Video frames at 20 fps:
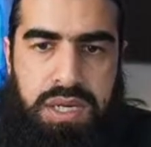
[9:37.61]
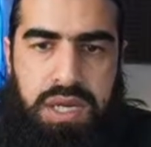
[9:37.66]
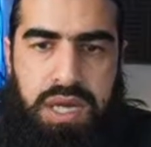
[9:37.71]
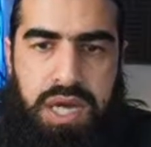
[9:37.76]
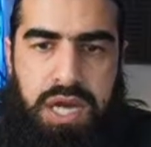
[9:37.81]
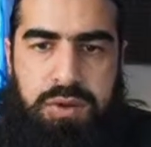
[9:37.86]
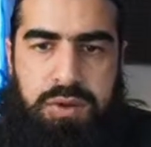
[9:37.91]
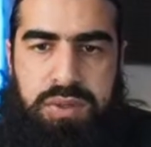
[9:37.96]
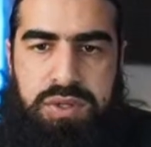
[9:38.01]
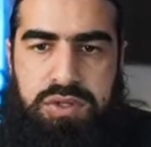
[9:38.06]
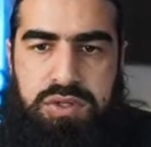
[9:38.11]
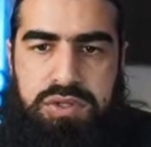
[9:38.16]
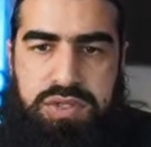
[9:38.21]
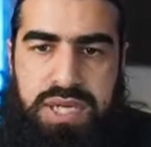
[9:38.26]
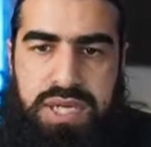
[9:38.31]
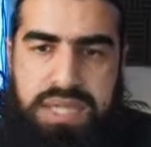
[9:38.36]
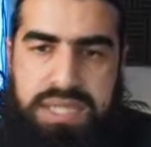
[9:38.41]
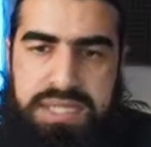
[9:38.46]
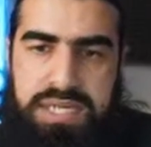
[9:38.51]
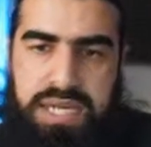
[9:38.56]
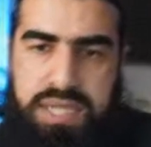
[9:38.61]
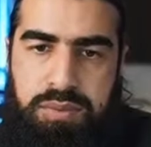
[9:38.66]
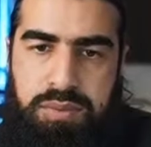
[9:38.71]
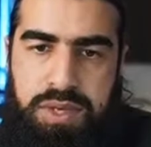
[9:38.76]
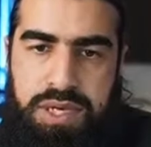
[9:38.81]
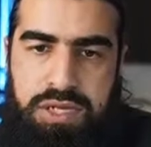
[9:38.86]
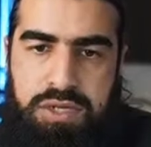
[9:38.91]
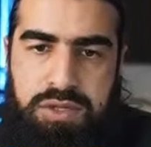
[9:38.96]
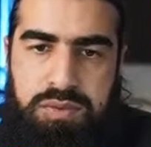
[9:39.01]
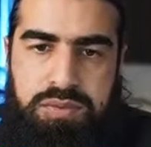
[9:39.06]
Arabic said, Assalamu
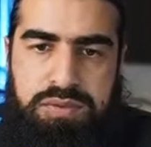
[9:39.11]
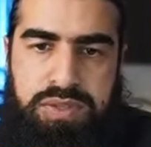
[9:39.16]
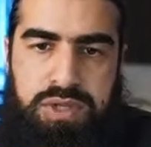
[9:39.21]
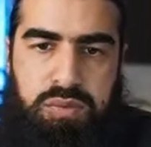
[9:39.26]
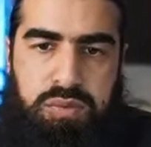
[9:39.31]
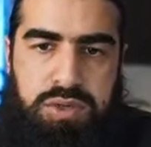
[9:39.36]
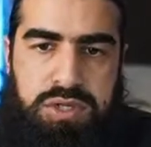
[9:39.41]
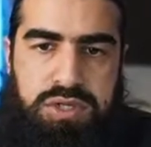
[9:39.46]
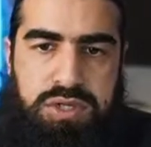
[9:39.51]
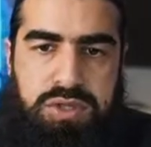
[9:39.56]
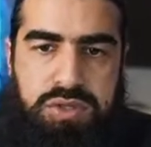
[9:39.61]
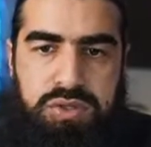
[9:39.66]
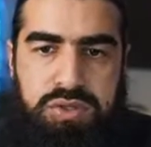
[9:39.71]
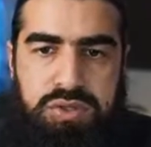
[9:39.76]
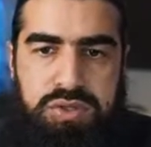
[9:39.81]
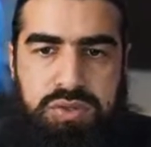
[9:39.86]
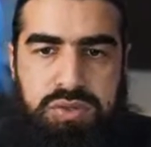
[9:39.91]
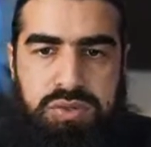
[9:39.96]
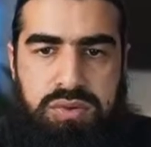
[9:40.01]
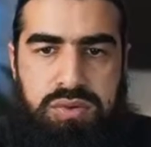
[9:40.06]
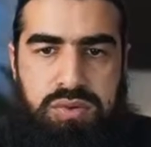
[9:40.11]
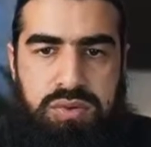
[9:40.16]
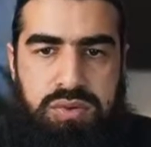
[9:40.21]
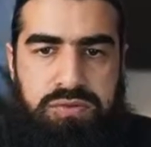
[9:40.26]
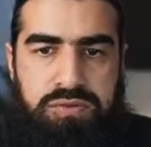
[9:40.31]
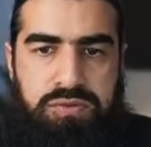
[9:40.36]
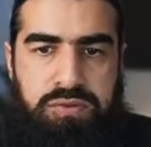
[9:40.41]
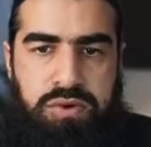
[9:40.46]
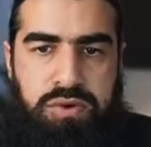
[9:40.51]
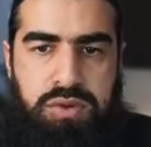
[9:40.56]
alaikum. What do you do
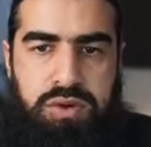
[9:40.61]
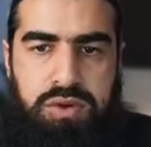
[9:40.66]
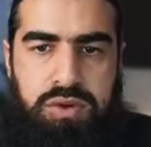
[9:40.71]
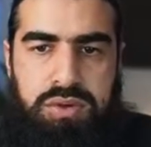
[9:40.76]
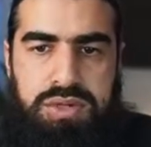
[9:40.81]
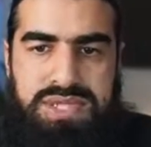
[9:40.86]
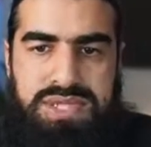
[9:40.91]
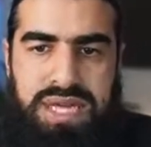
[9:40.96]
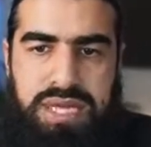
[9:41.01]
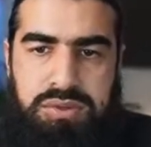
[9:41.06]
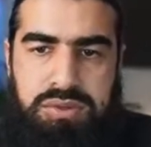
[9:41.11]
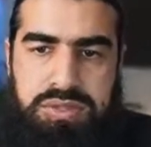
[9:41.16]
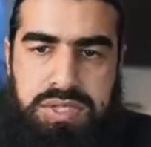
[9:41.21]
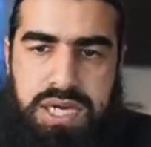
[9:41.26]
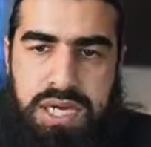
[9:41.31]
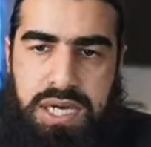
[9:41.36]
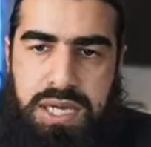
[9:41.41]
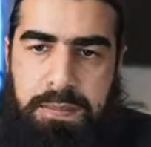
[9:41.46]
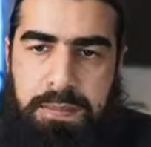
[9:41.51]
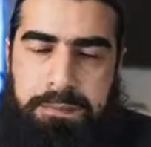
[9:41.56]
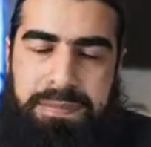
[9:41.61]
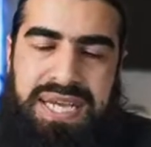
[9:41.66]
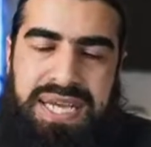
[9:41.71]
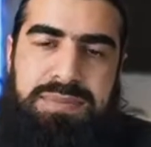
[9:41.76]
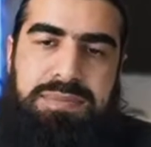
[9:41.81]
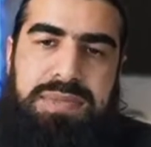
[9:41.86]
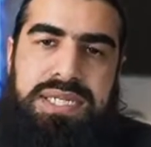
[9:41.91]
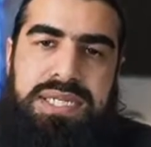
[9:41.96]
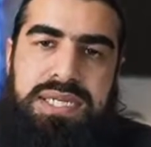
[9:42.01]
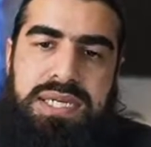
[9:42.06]
for your downtime.
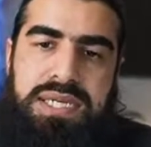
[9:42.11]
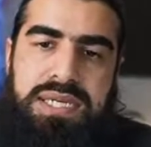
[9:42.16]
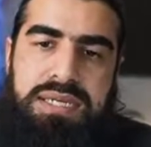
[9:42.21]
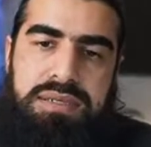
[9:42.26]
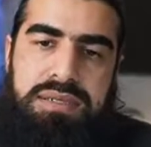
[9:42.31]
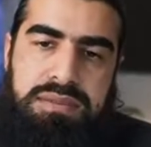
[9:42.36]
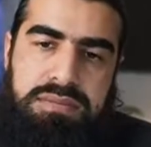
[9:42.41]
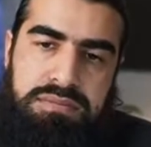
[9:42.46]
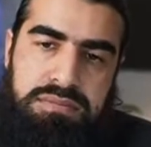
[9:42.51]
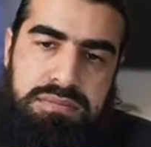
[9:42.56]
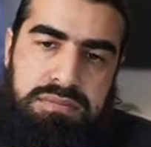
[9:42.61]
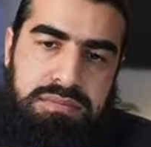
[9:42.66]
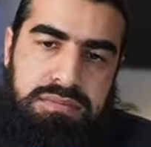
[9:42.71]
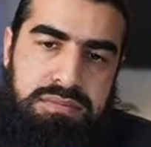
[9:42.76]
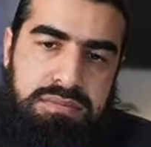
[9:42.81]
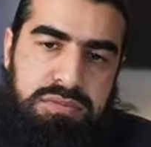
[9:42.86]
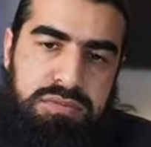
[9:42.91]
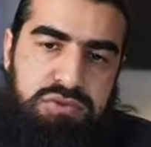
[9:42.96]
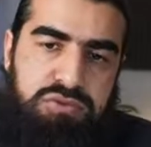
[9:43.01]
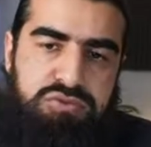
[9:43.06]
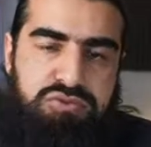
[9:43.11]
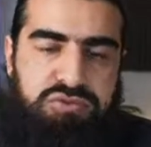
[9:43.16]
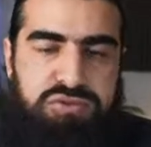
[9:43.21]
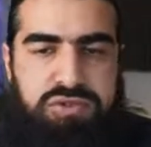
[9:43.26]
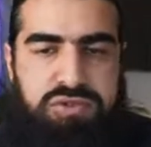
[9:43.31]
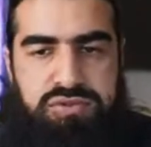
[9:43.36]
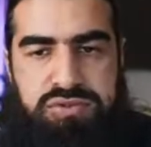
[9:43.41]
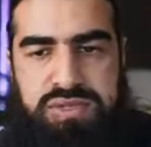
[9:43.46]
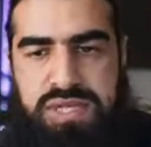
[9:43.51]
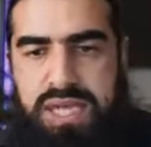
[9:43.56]
Badminton,
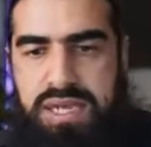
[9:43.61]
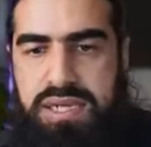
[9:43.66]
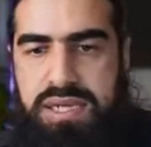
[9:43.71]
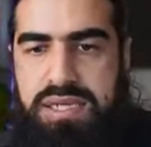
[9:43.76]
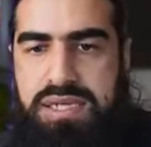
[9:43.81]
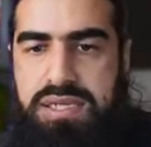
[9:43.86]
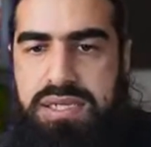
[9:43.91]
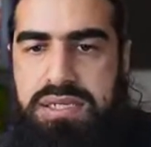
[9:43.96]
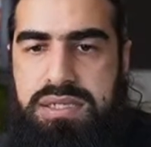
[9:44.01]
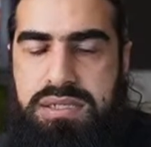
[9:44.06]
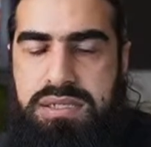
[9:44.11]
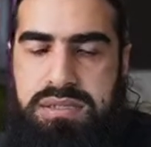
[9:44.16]
recycling,